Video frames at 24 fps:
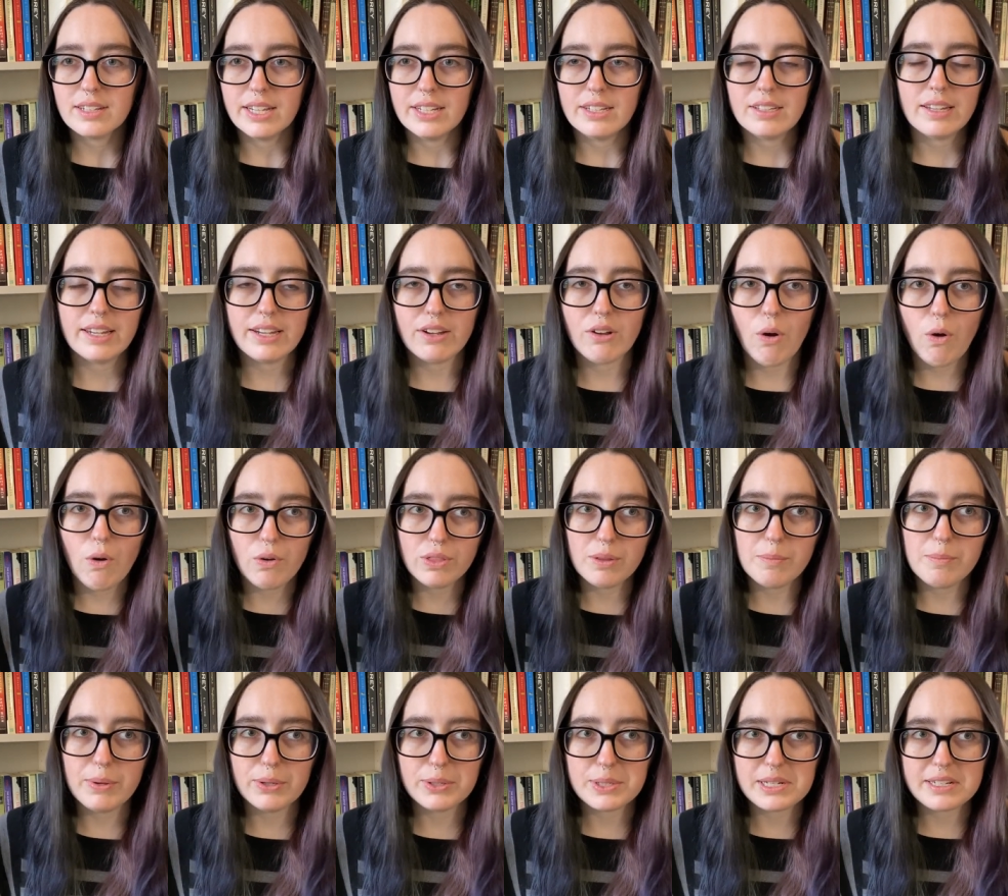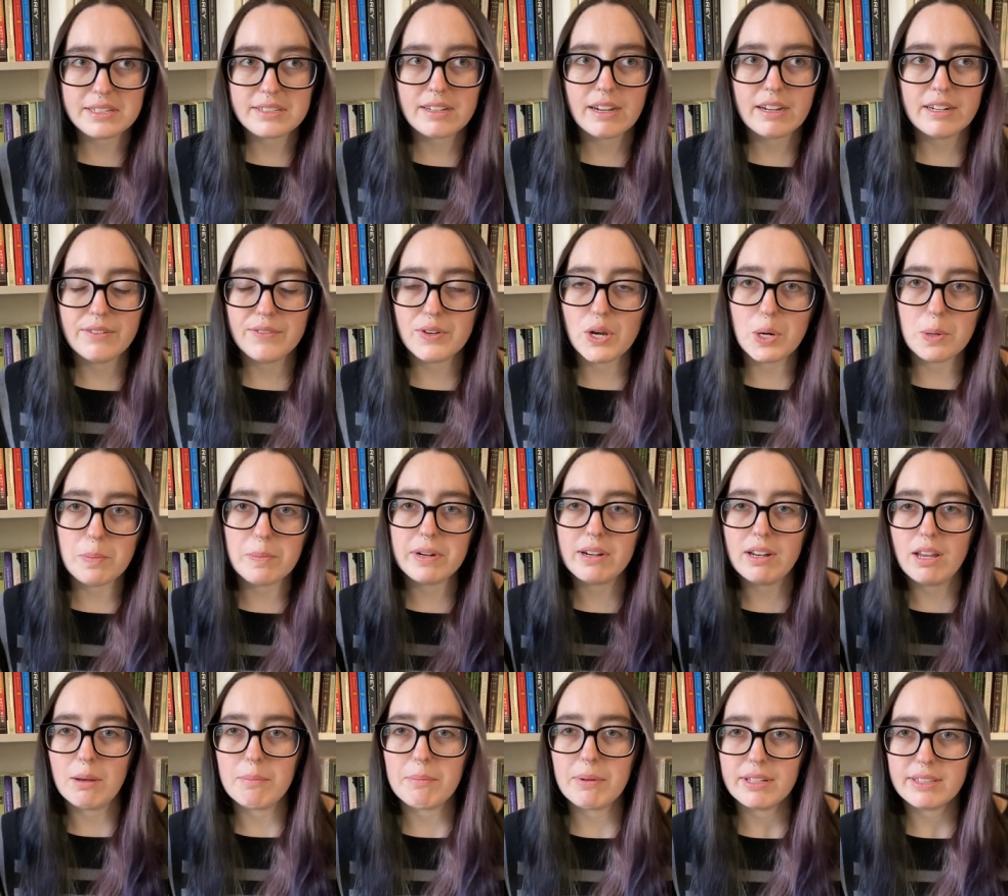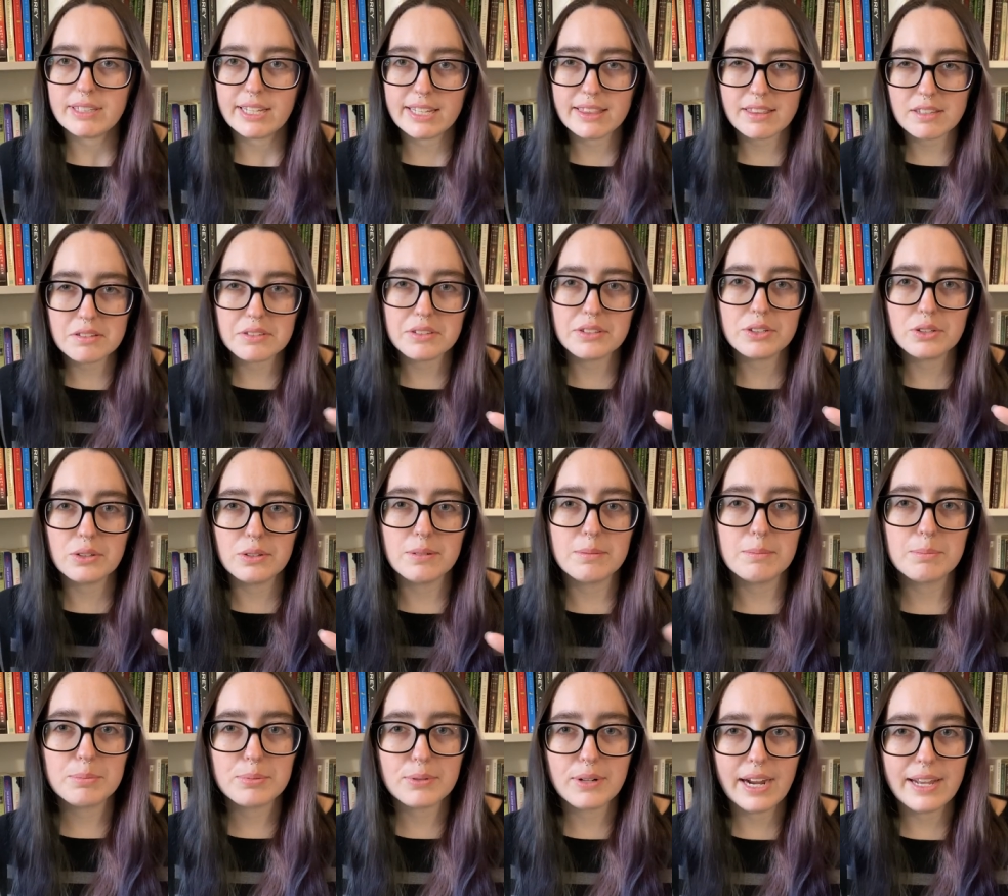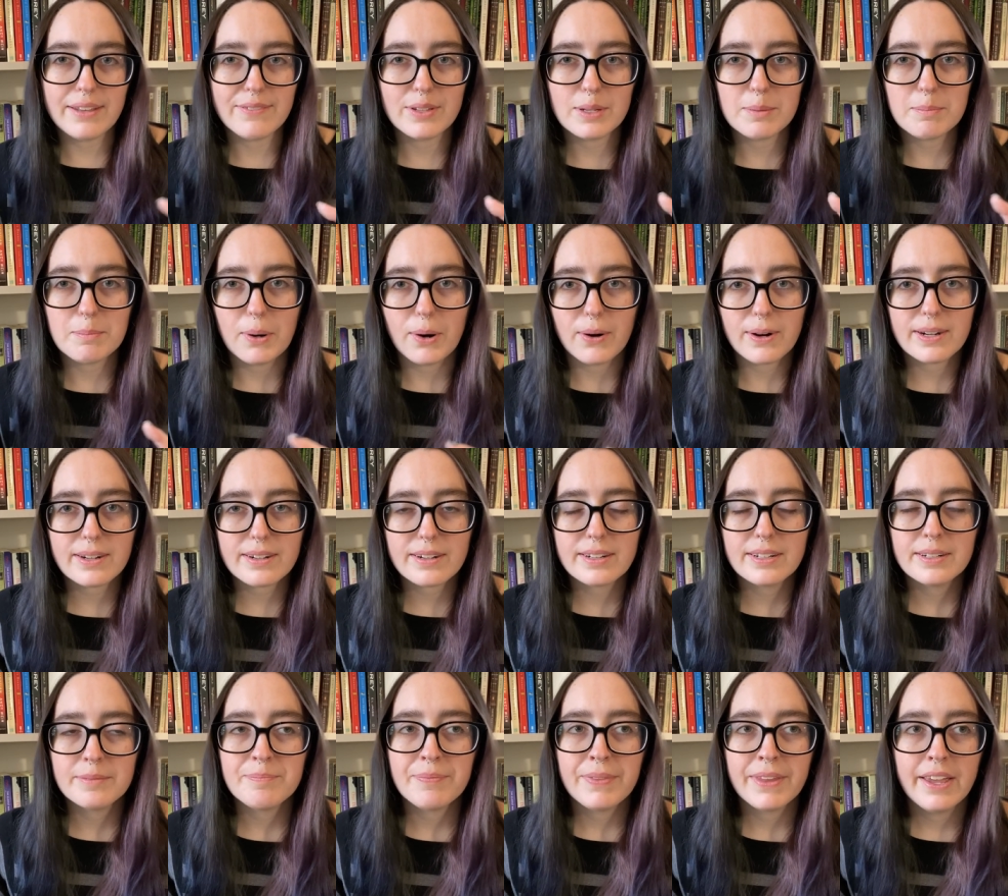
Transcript: and like all the buildings kind of open up on like this little private park.